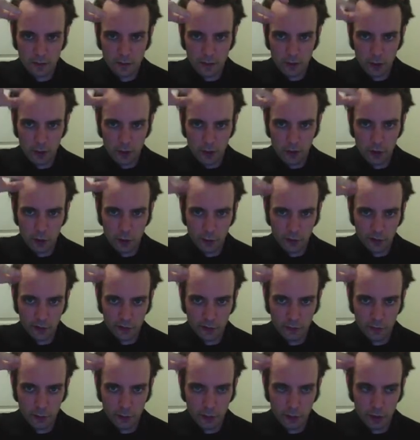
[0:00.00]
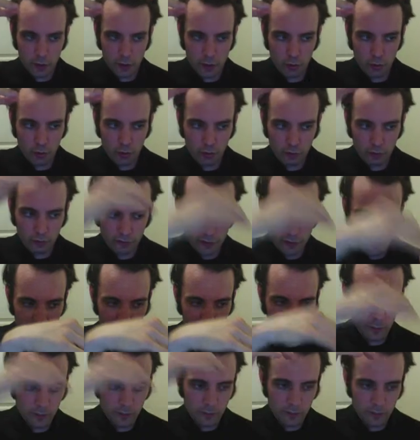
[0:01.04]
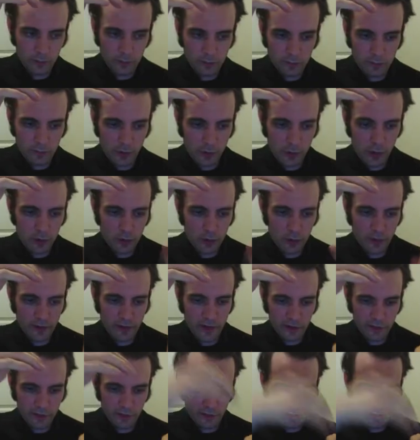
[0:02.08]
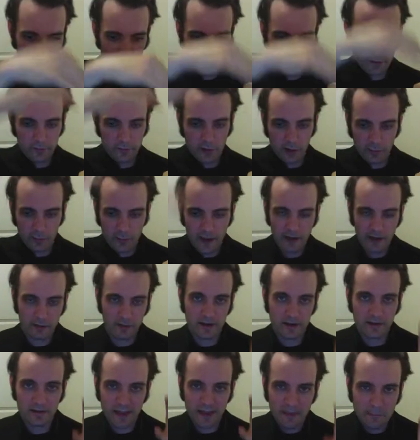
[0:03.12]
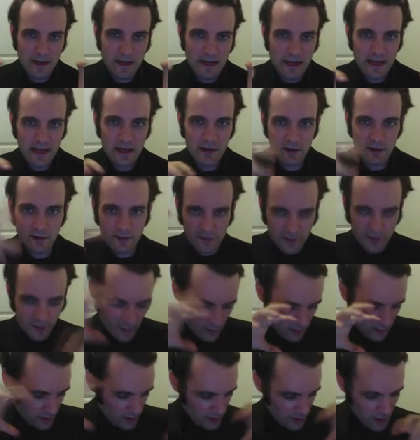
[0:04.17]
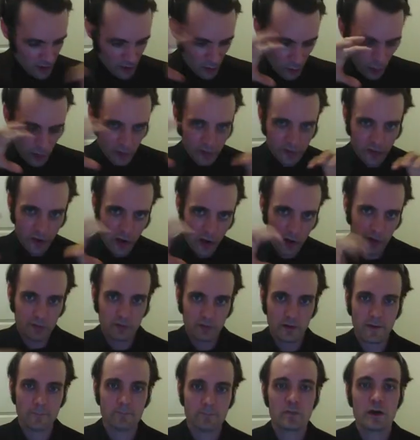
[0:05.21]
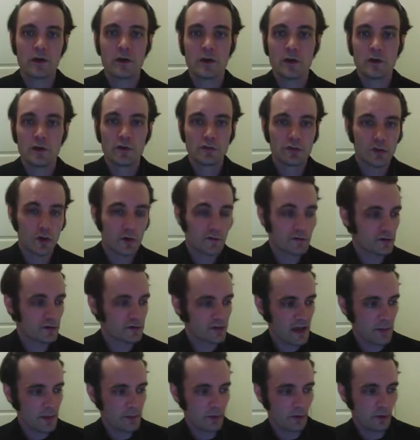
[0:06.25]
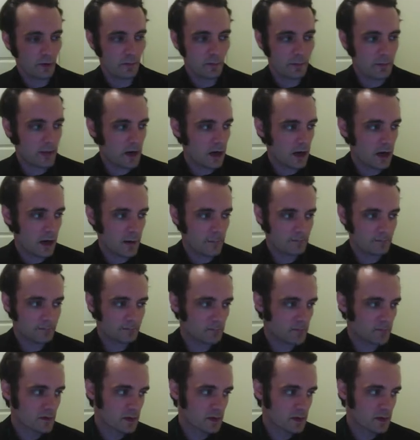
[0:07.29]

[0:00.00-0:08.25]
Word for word: Huh? Oh, you talked to him? Okay, cool. Talk to him. All right, cool. Thanks. Talks back, right? The mediator is the, the one who talks, right? So, for example, um,